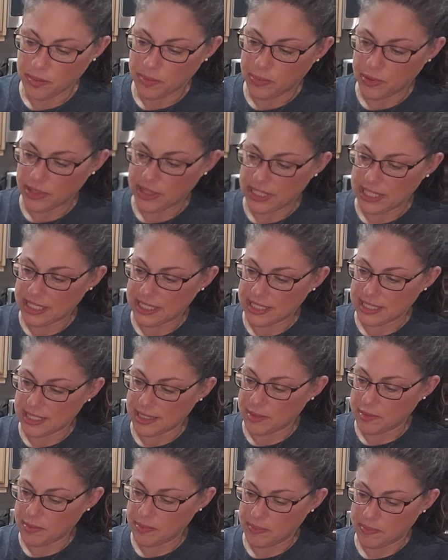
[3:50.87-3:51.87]
Put this
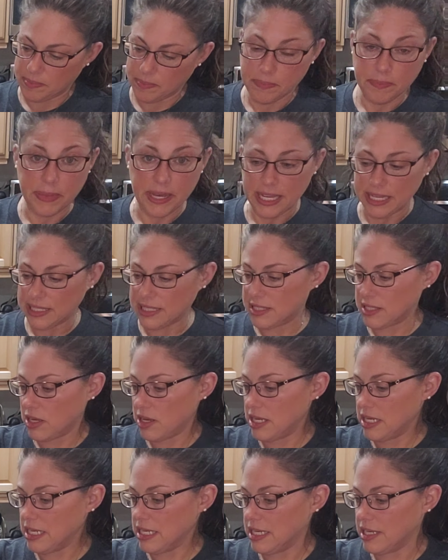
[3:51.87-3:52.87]
base
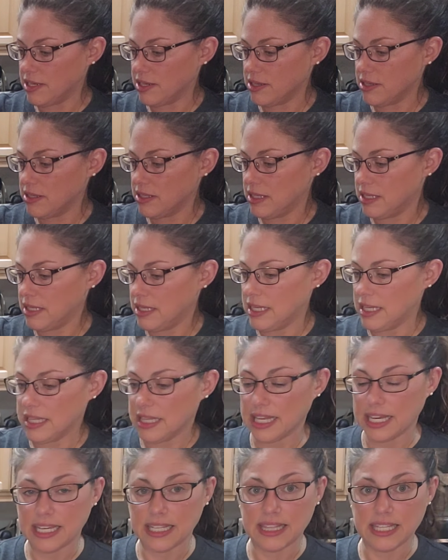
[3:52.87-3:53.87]
on here
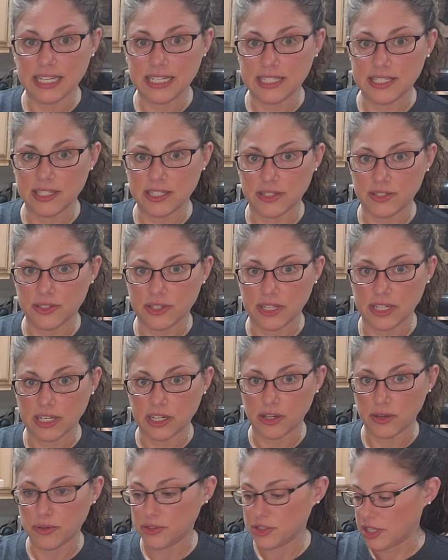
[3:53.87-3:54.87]
like this so that
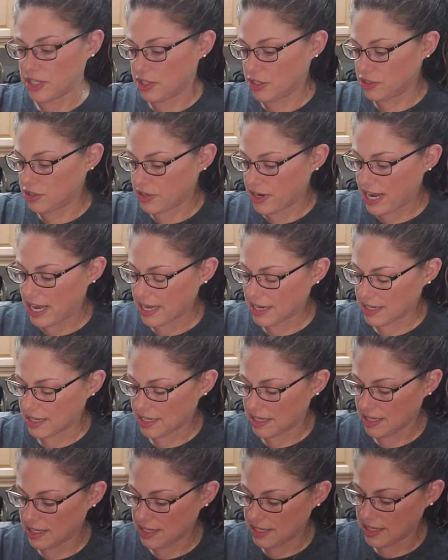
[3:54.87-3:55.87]
it goes on the track.
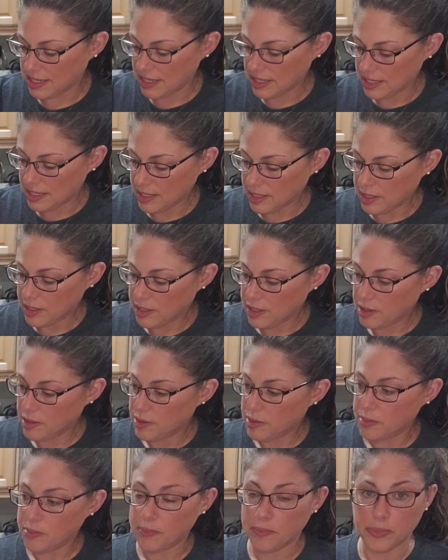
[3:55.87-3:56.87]

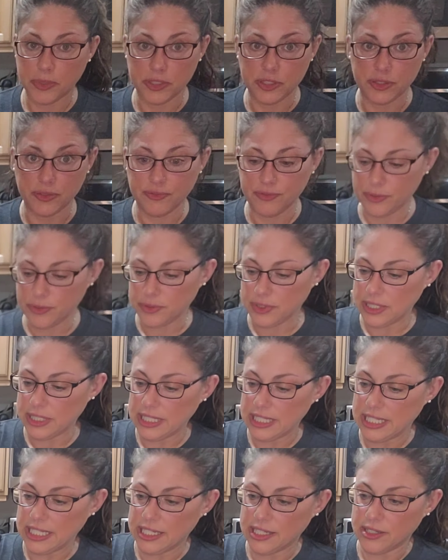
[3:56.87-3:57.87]
Put your food in
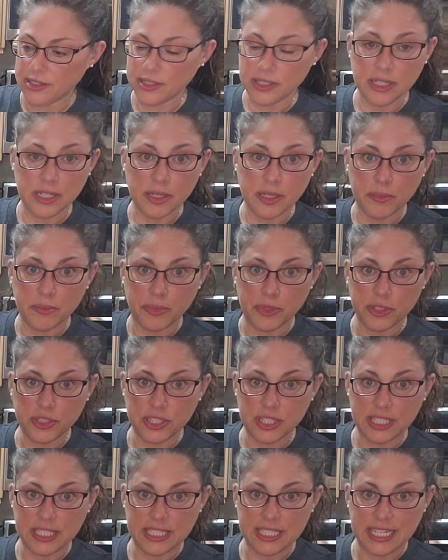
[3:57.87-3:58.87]
here, push
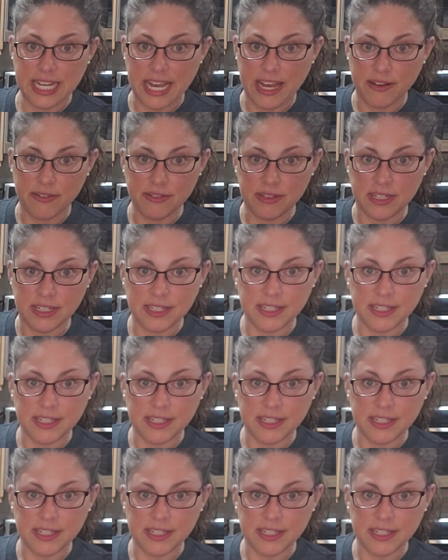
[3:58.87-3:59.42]
this down,